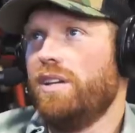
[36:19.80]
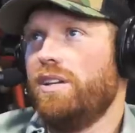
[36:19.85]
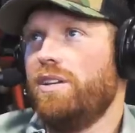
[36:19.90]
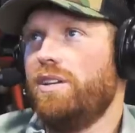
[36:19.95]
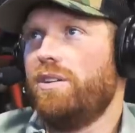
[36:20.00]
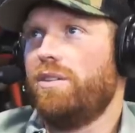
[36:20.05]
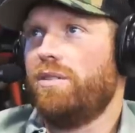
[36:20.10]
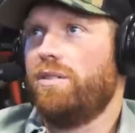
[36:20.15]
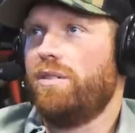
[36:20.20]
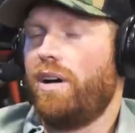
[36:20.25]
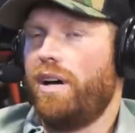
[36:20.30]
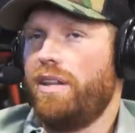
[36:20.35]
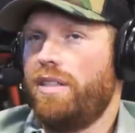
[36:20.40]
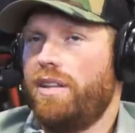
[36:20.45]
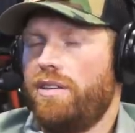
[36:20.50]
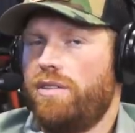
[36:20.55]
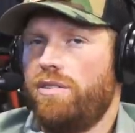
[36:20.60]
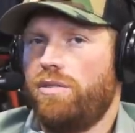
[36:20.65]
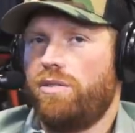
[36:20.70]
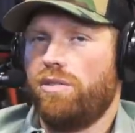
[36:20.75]
You know, I
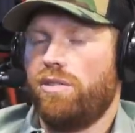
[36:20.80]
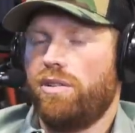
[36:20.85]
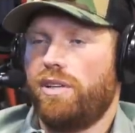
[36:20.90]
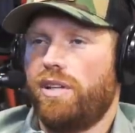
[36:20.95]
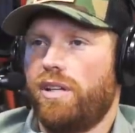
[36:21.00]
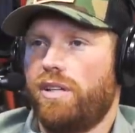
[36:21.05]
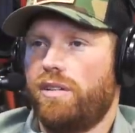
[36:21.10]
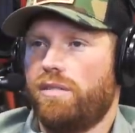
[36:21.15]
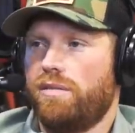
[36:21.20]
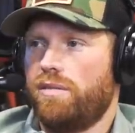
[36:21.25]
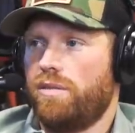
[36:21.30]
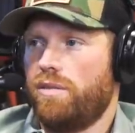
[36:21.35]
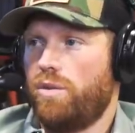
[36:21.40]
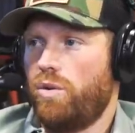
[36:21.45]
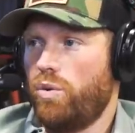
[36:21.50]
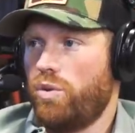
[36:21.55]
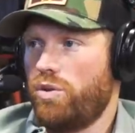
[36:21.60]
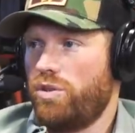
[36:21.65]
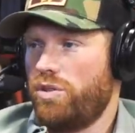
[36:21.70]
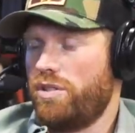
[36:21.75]
think you can look at
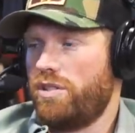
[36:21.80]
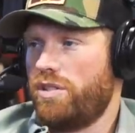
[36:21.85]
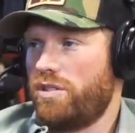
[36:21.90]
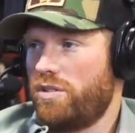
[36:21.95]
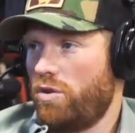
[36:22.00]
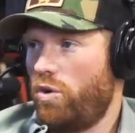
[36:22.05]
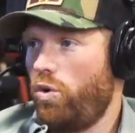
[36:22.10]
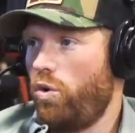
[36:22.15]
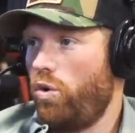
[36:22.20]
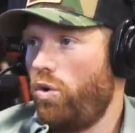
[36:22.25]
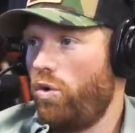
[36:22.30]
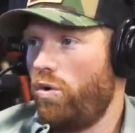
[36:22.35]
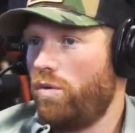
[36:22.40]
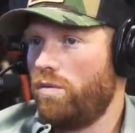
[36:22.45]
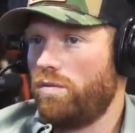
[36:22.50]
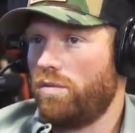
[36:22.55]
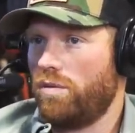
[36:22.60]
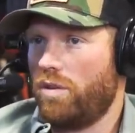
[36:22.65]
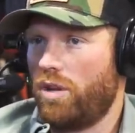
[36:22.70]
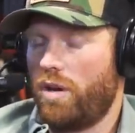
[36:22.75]
horses as a whole,
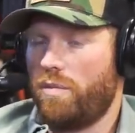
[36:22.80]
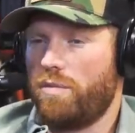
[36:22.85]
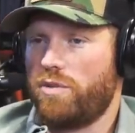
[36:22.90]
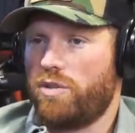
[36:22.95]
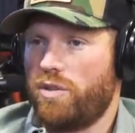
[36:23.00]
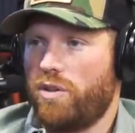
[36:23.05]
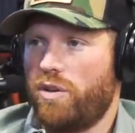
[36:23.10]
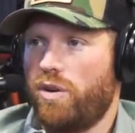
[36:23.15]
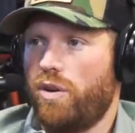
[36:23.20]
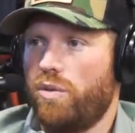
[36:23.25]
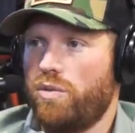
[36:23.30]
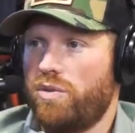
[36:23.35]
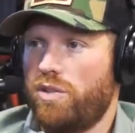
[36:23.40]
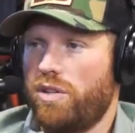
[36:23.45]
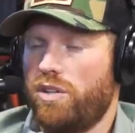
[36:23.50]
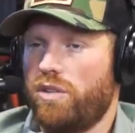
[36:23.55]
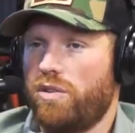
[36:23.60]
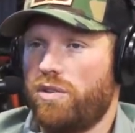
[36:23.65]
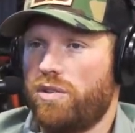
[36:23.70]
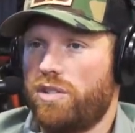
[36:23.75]
llamas and goats,
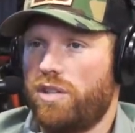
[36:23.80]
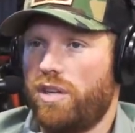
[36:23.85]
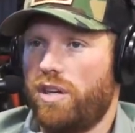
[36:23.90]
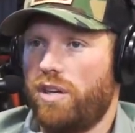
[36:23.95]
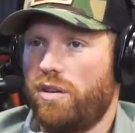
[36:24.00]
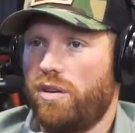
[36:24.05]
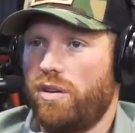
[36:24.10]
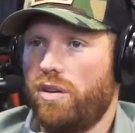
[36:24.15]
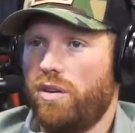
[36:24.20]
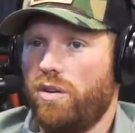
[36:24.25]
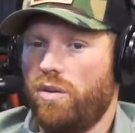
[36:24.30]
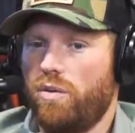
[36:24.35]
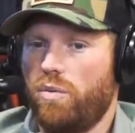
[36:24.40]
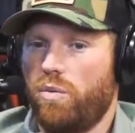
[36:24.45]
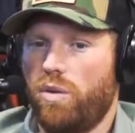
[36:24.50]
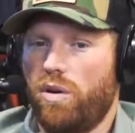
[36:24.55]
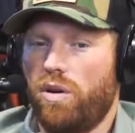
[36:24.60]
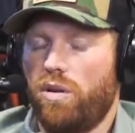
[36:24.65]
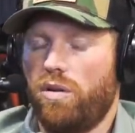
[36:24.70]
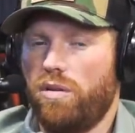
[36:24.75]
and you can say
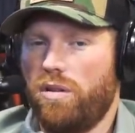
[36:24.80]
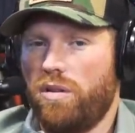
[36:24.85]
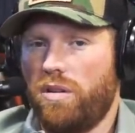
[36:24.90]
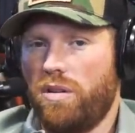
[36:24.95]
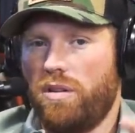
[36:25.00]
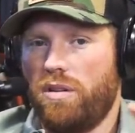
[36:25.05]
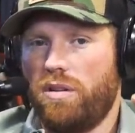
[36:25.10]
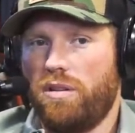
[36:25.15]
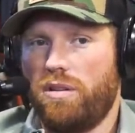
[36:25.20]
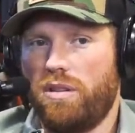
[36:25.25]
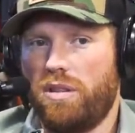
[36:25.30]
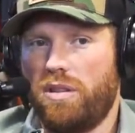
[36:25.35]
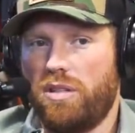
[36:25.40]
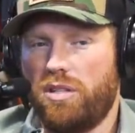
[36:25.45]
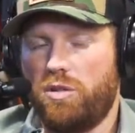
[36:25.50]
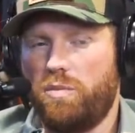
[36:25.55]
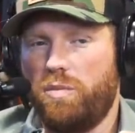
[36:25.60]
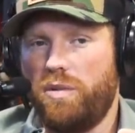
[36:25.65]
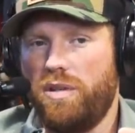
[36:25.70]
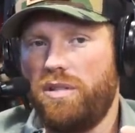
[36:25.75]
well, the
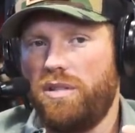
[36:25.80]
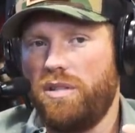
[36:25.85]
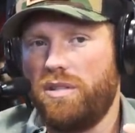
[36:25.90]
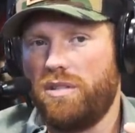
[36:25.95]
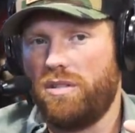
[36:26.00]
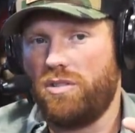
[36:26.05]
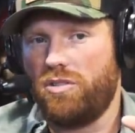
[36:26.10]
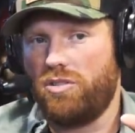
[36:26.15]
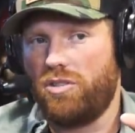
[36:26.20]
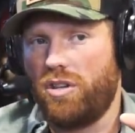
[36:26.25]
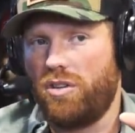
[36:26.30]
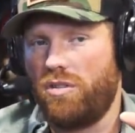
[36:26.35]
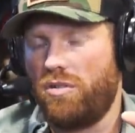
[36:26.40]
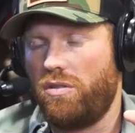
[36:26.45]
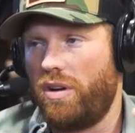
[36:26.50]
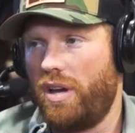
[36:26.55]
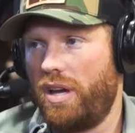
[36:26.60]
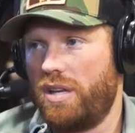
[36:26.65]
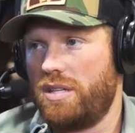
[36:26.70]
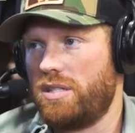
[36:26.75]
species in
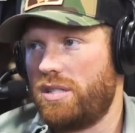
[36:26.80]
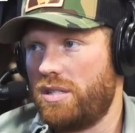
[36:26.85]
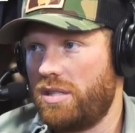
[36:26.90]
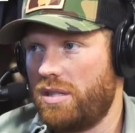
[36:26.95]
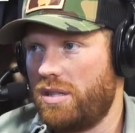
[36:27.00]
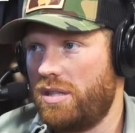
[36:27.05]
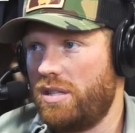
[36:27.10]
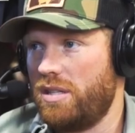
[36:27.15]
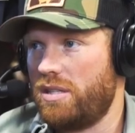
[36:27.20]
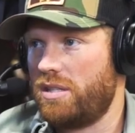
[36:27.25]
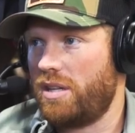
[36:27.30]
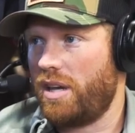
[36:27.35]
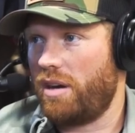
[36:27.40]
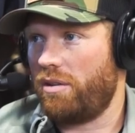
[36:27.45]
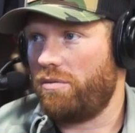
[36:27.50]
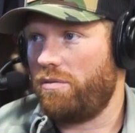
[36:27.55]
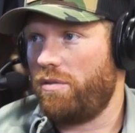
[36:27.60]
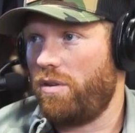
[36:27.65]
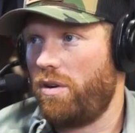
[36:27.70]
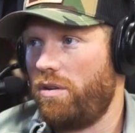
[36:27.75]
general has this
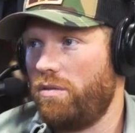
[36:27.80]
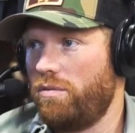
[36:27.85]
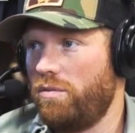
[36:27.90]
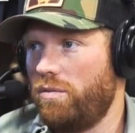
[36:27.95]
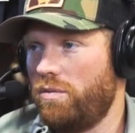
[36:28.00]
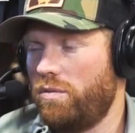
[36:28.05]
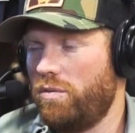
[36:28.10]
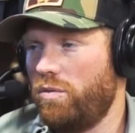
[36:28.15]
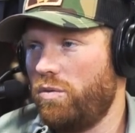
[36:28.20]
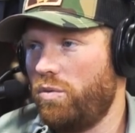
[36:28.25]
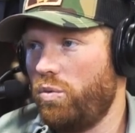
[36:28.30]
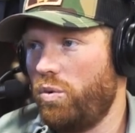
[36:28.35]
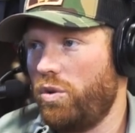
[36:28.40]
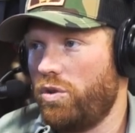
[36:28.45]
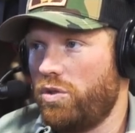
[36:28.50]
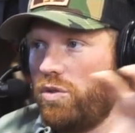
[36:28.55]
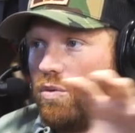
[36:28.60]
downfall one,